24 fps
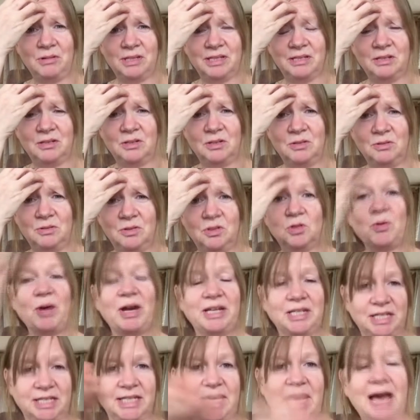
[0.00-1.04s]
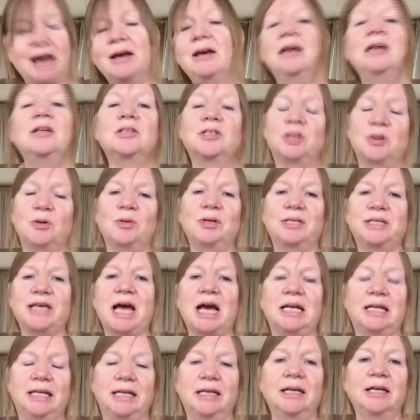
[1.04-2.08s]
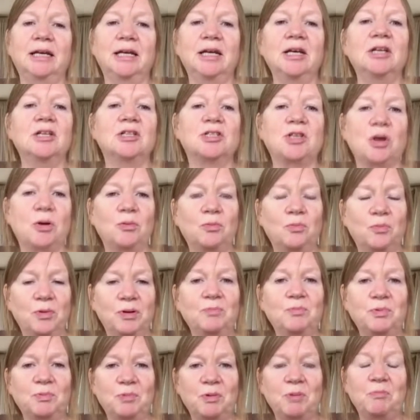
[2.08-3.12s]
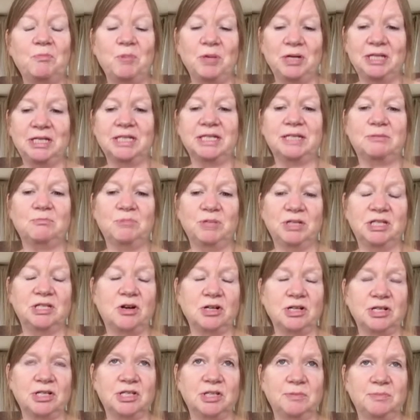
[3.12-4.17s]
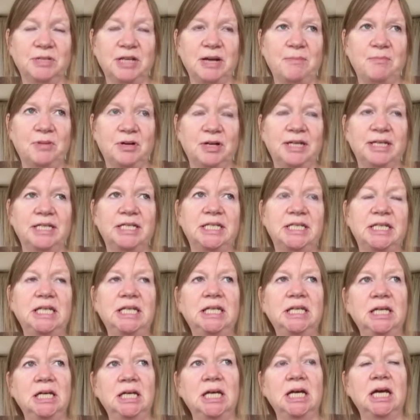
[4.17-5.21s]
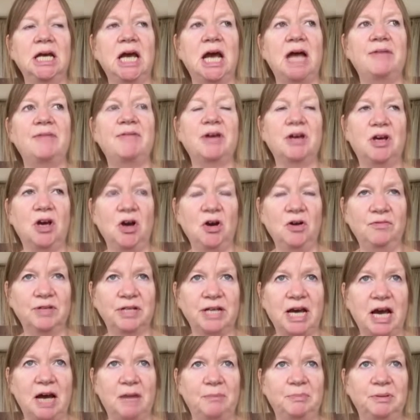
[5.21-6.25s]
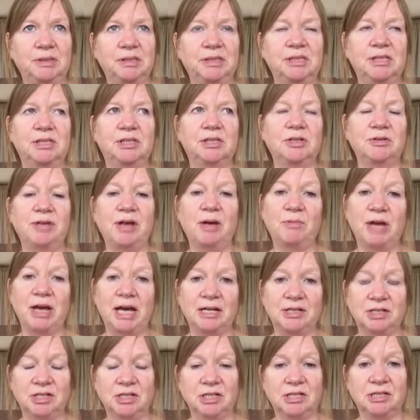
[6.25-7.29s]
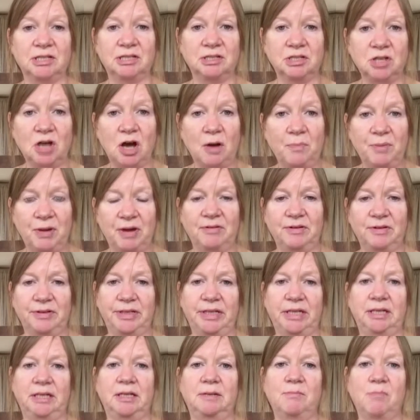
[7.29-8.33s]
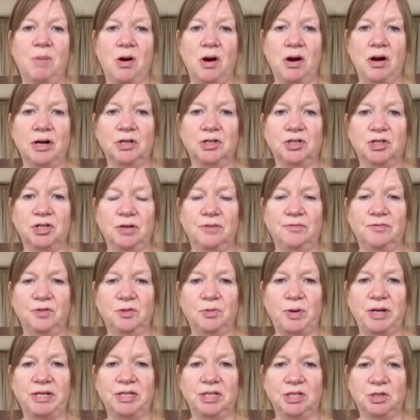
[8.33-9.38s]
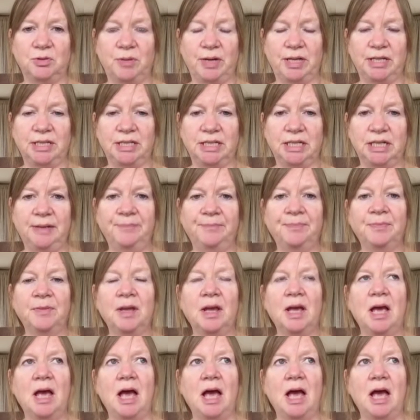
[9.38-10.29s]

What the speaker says: That was 20, yeah. So exactly. So we started September 19, and then COVID happened. So then we had to stop everything in March of 2020.